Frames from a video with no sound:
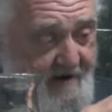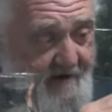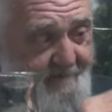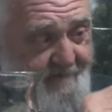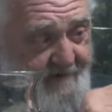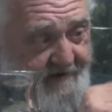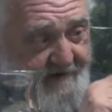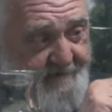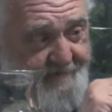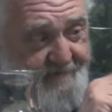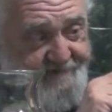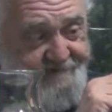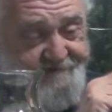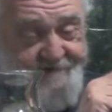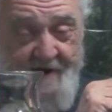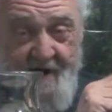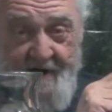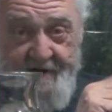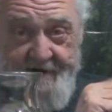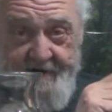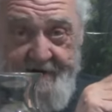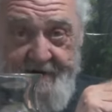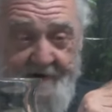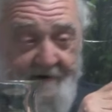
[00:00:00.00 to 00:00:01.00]
I mean, if it's
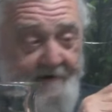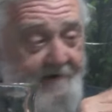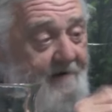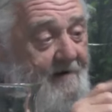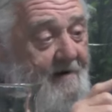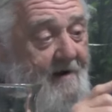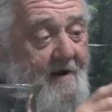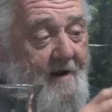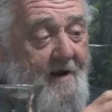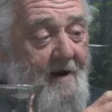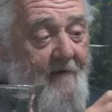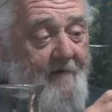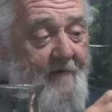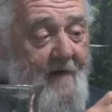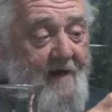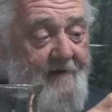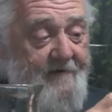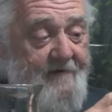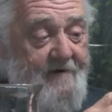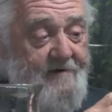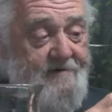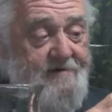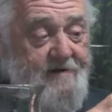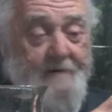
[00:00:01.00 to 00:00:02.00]
not here,
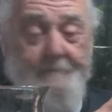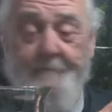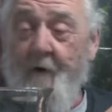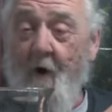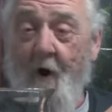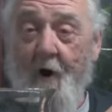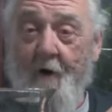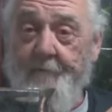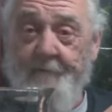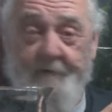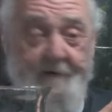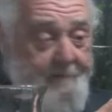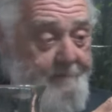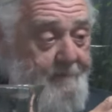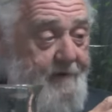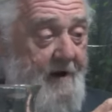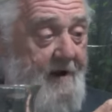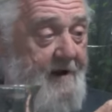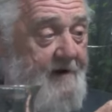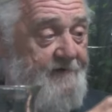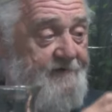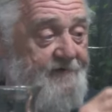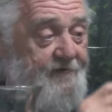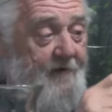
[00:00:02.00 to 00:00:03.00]
that it's a perfect
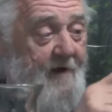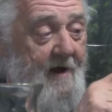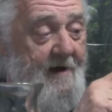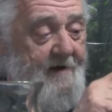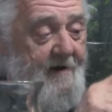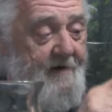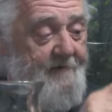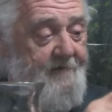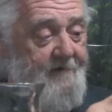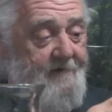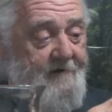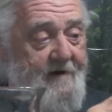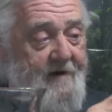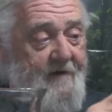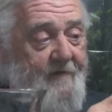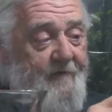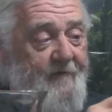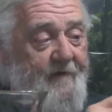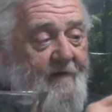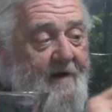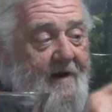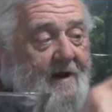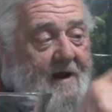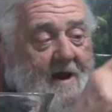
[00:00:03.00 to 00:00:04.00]
place, right
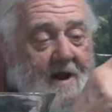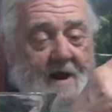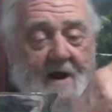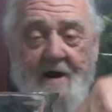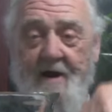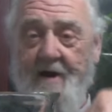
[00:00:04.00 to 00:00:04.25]
underneath the